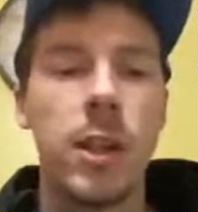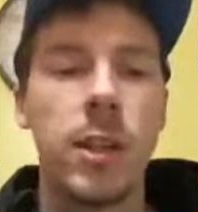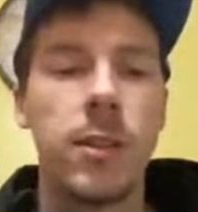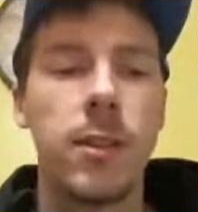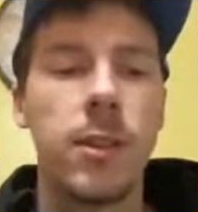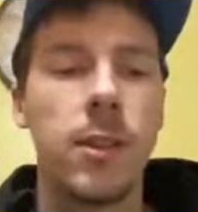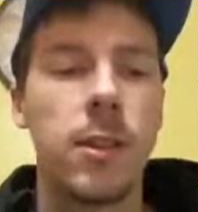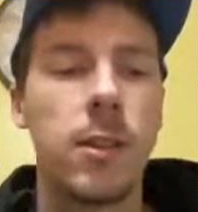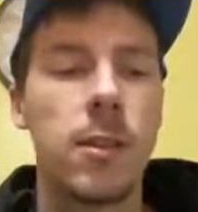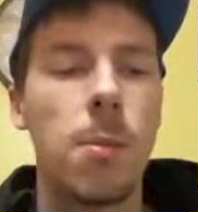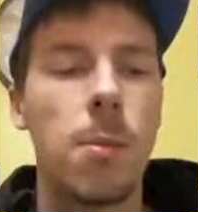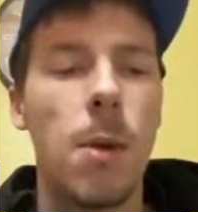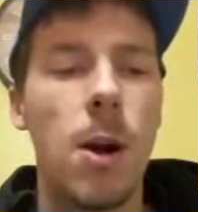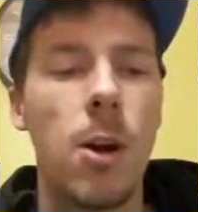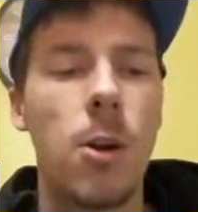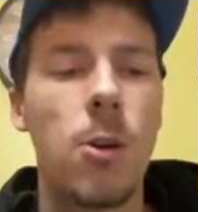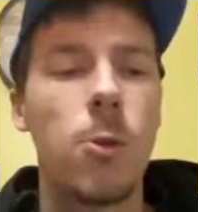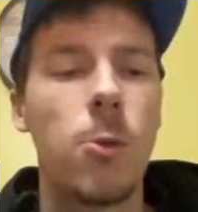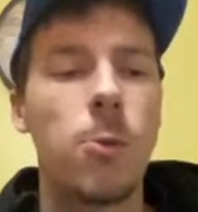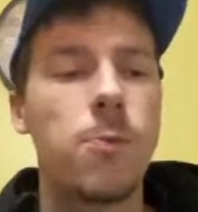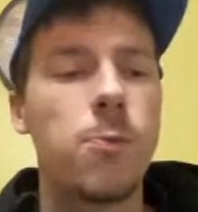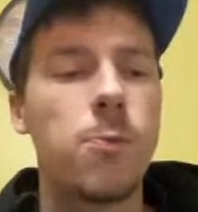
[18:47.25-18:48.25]
It's
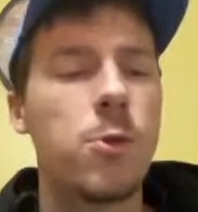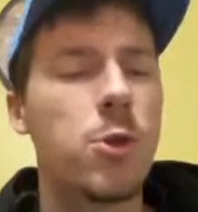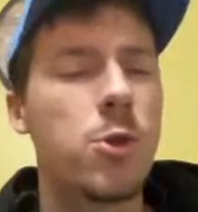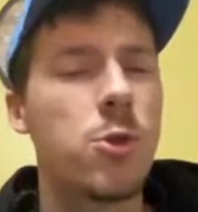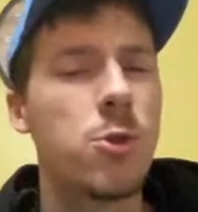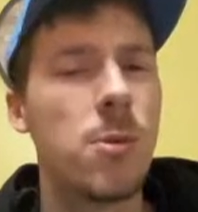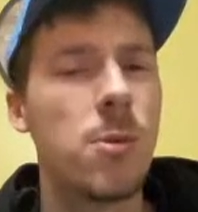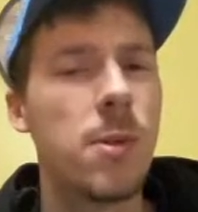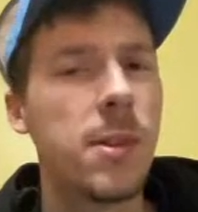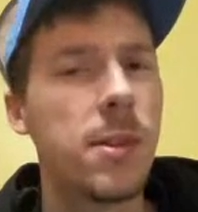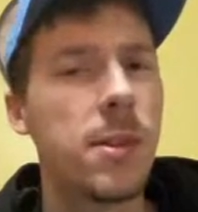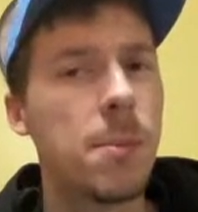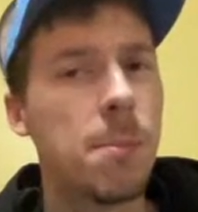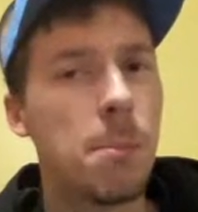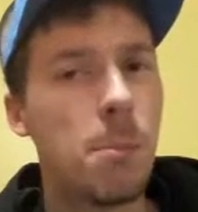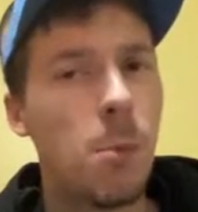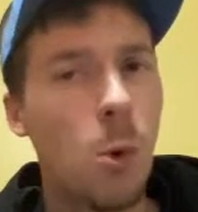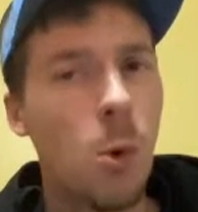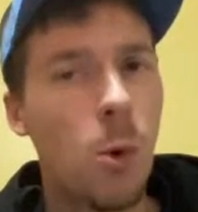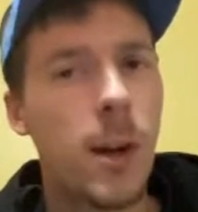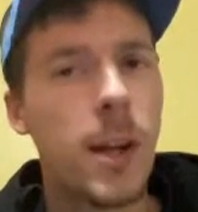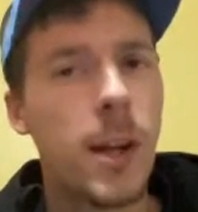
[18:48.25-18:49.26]
tomorrow during the
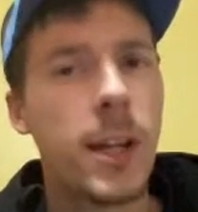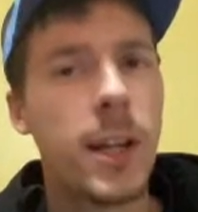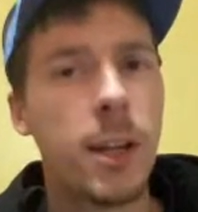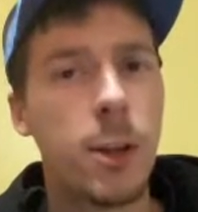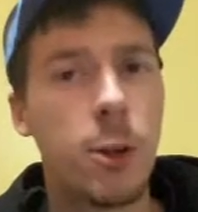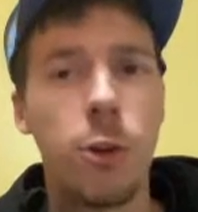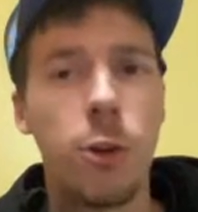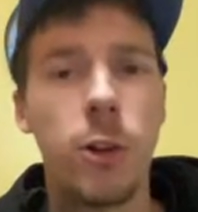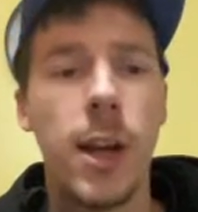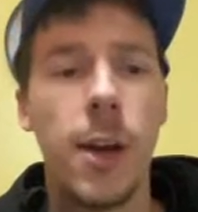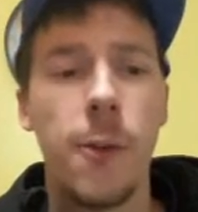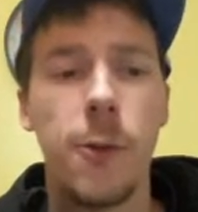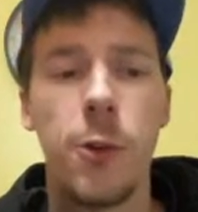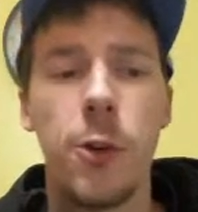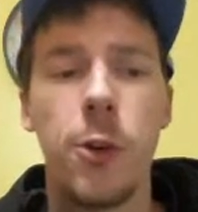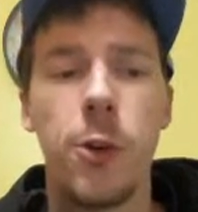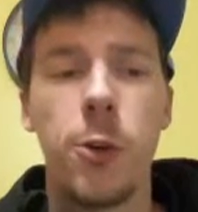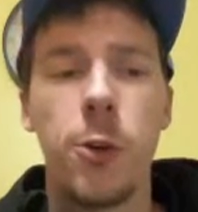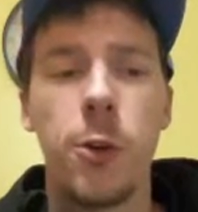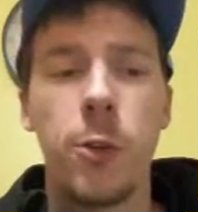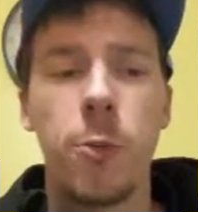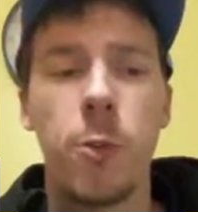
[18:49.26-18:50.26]
morning and early
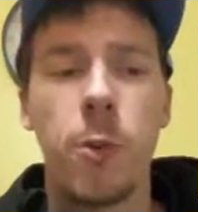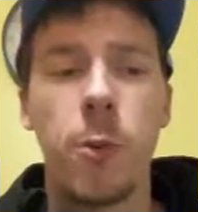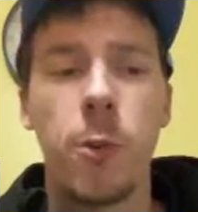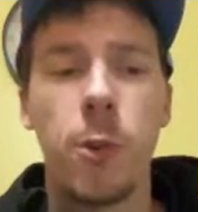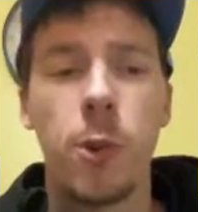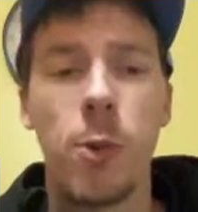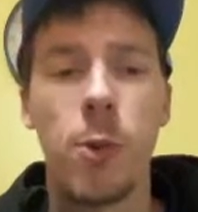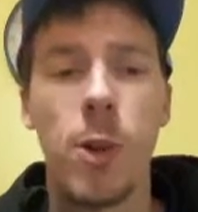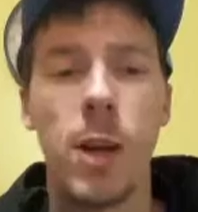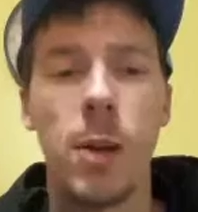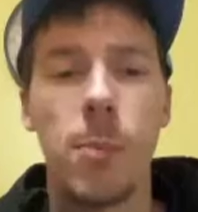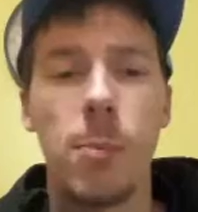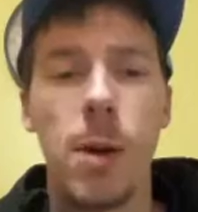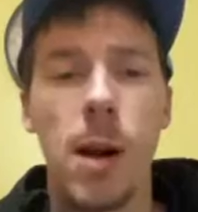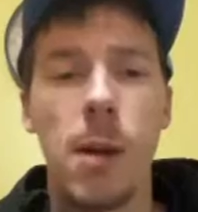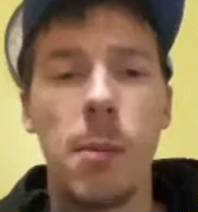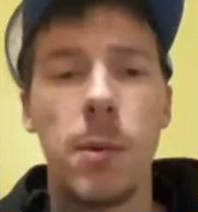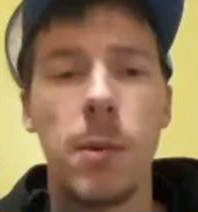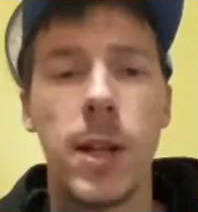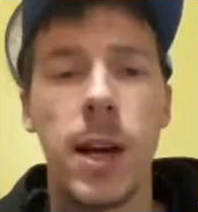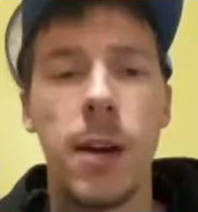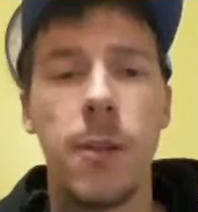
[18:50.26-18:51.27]
afternoon is when we're going to
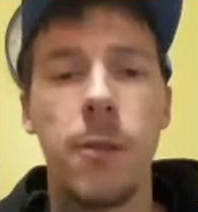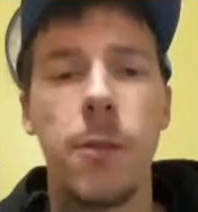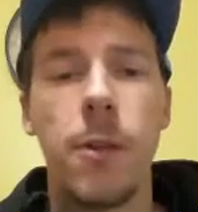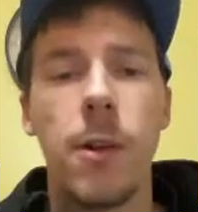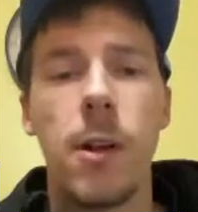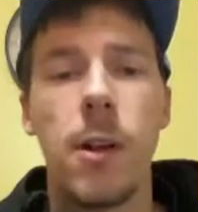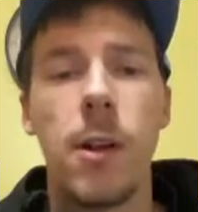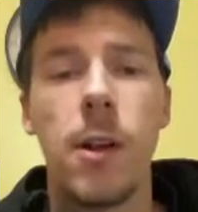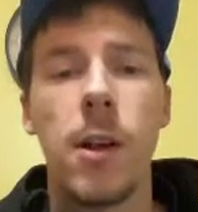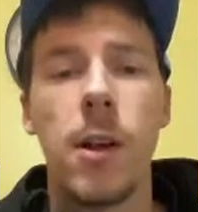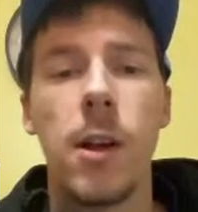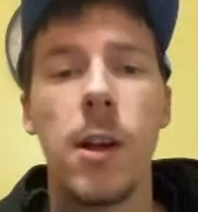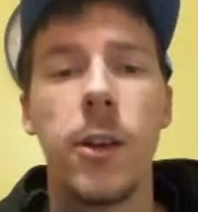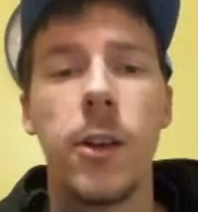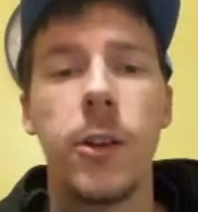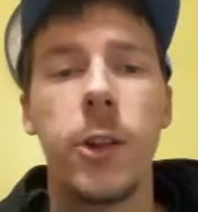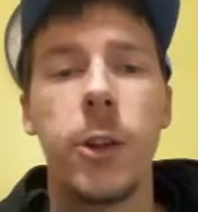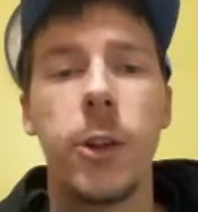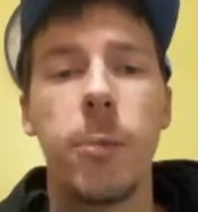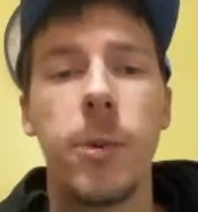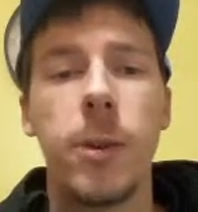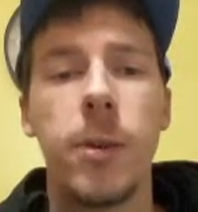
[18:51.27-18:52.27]
probably have a
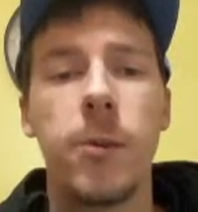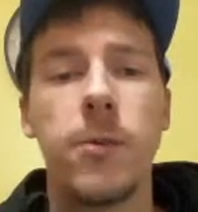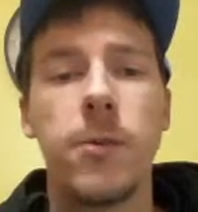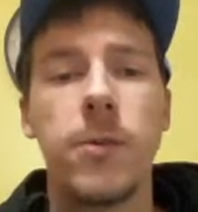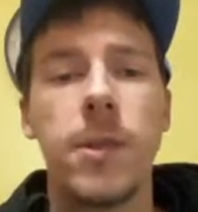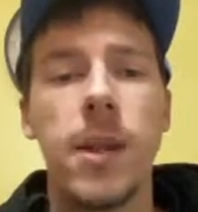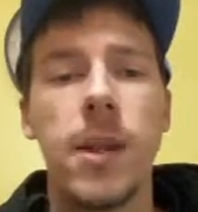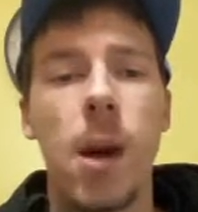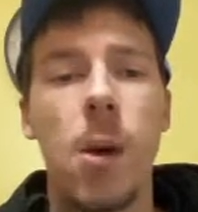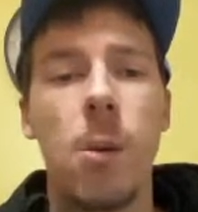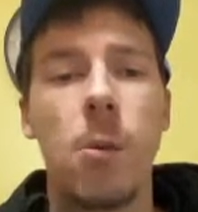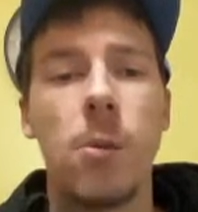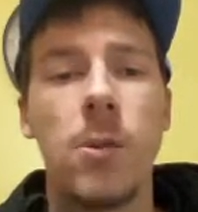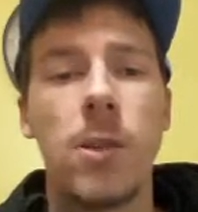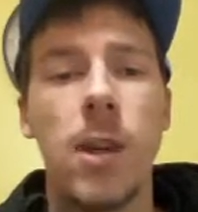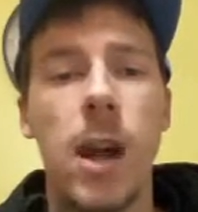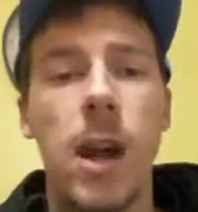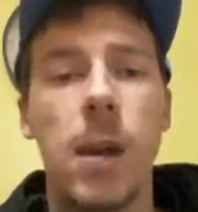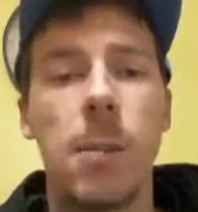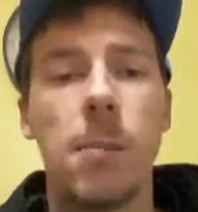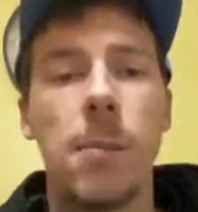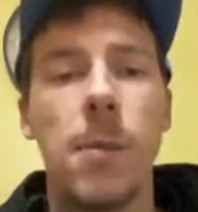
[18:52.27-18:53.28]
little bit of
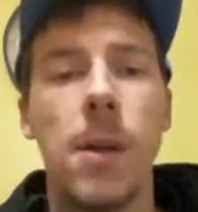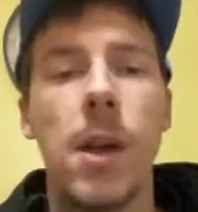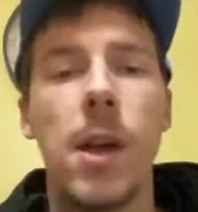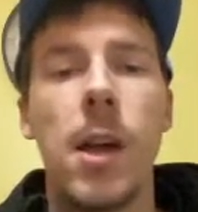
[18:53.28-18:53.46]
downtime.